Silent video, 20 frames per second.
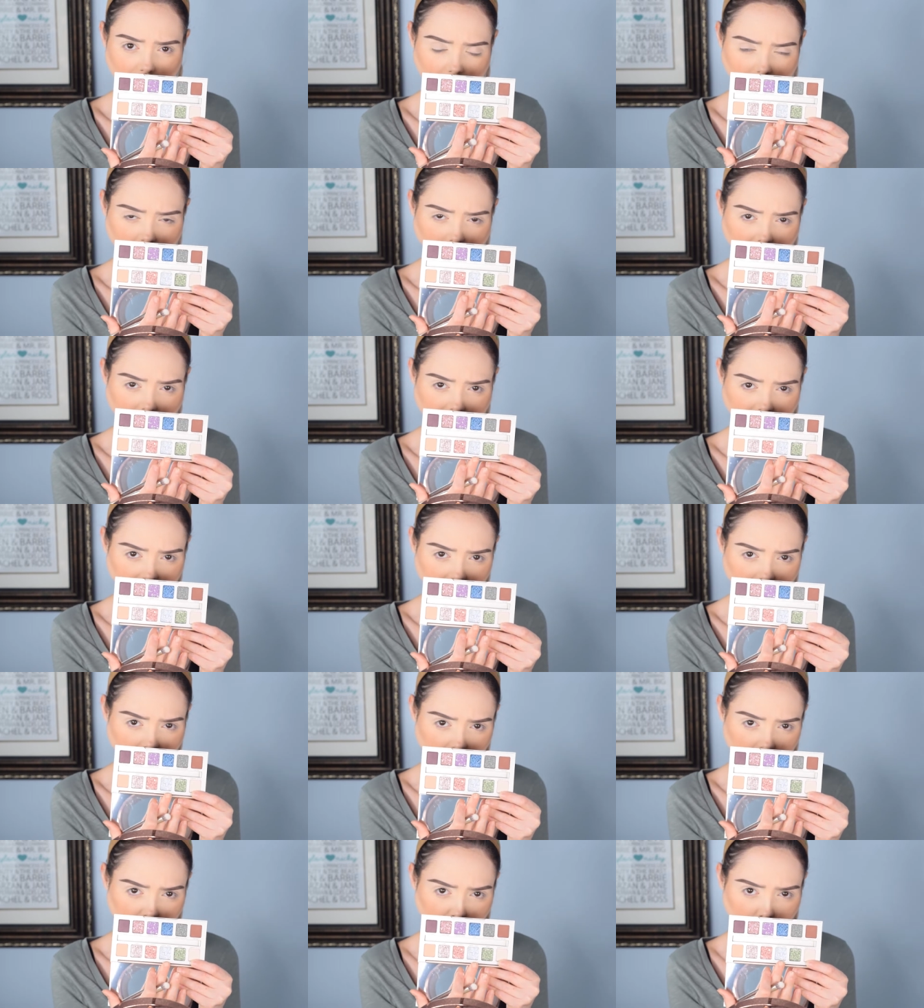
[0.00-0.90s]
It's got like a
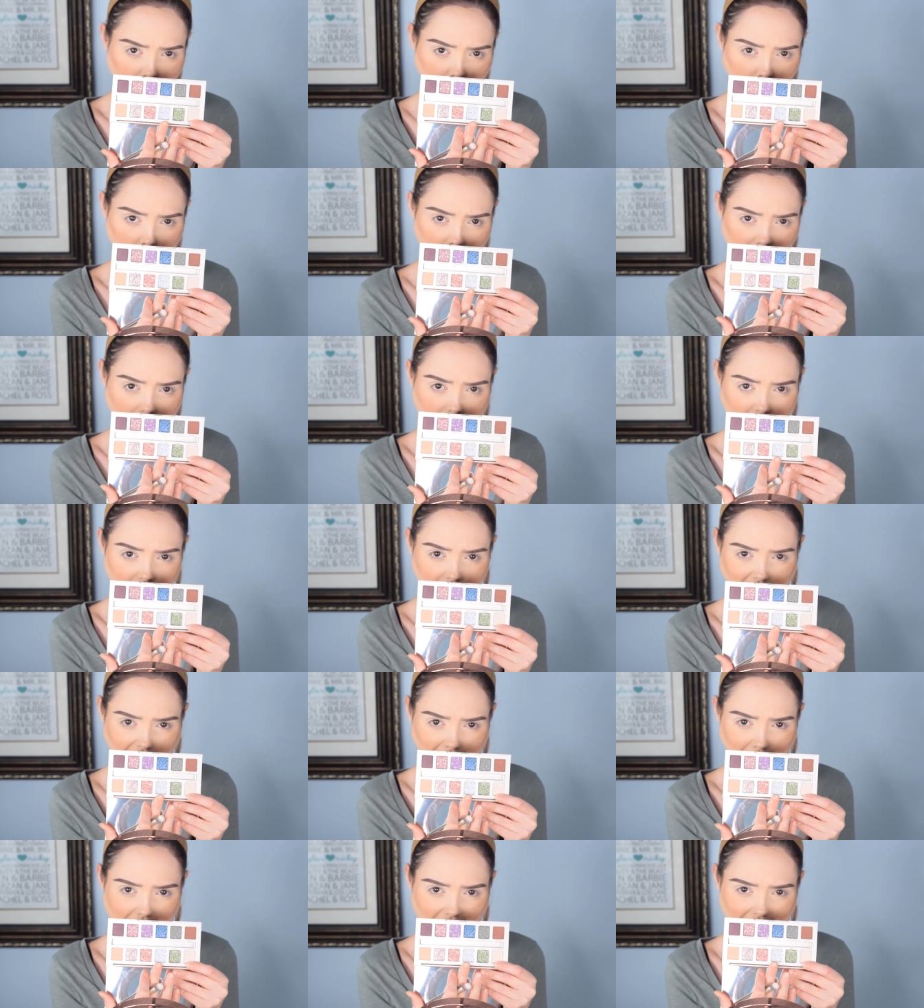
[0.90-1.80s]
touch of blue in there,
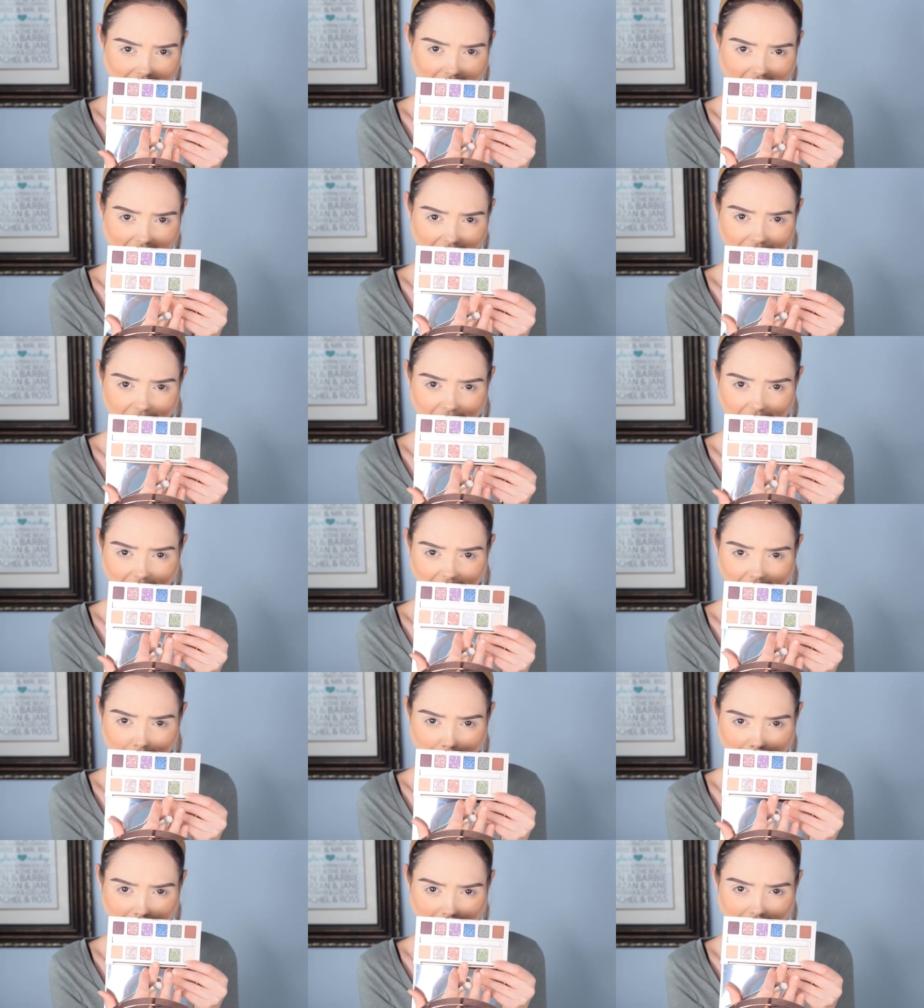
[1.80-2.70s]
so I, I, I feel like
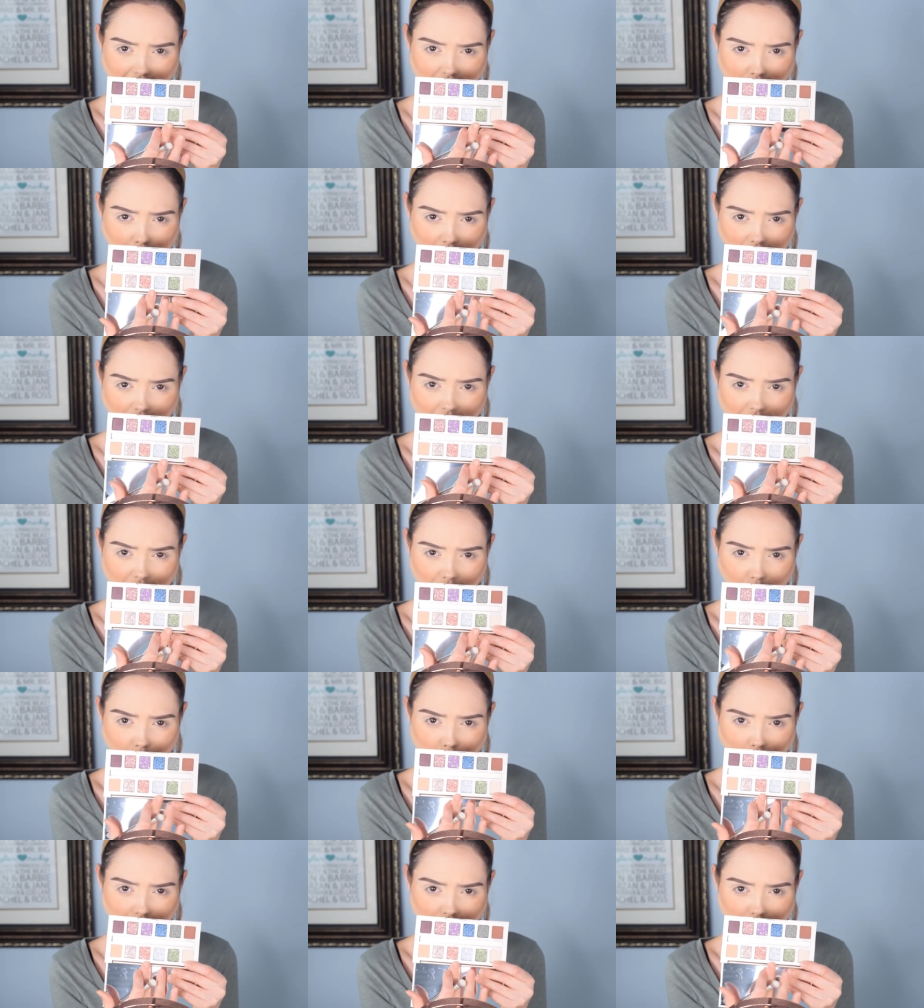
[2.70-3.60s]
it may not work
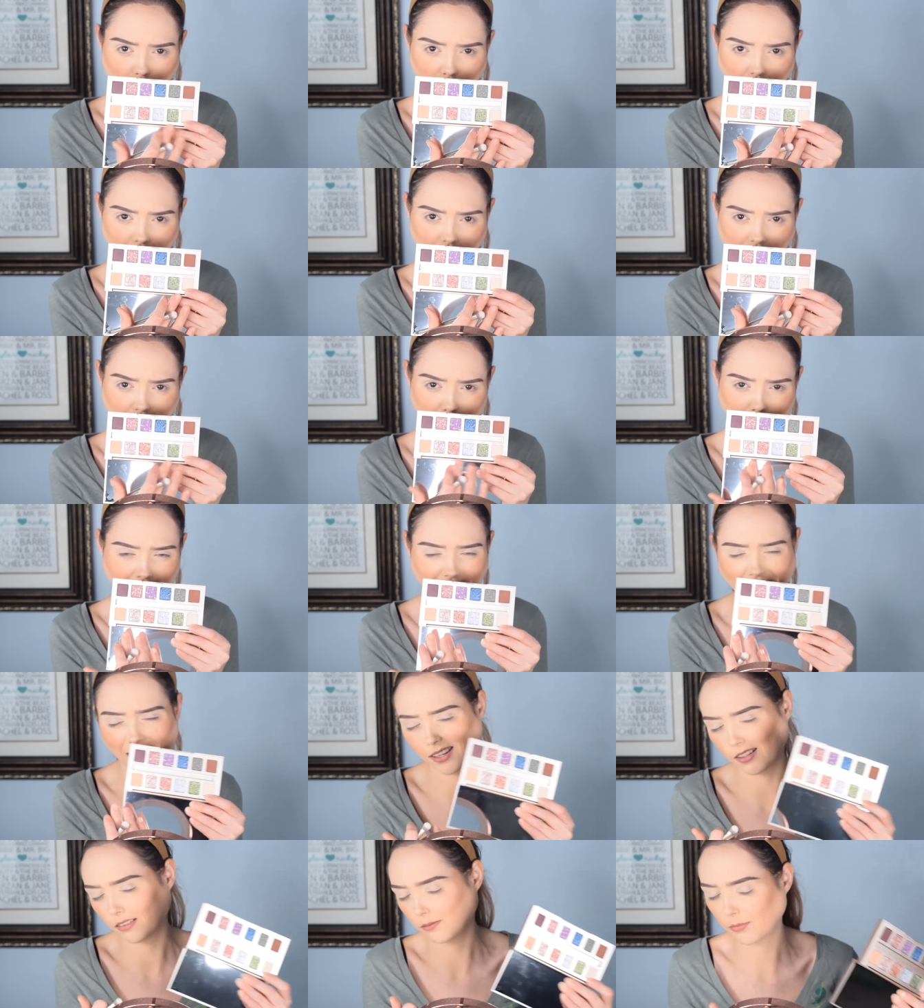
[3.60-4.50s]
well with that, but
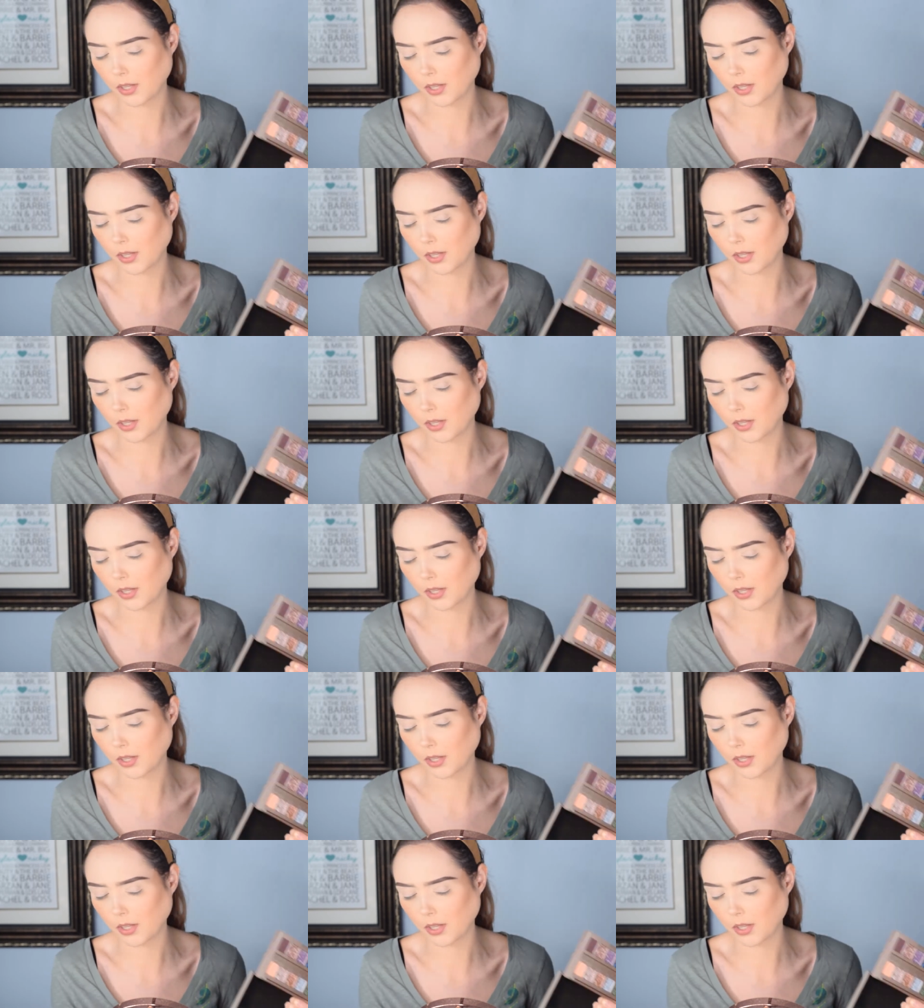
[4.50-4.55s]
I don't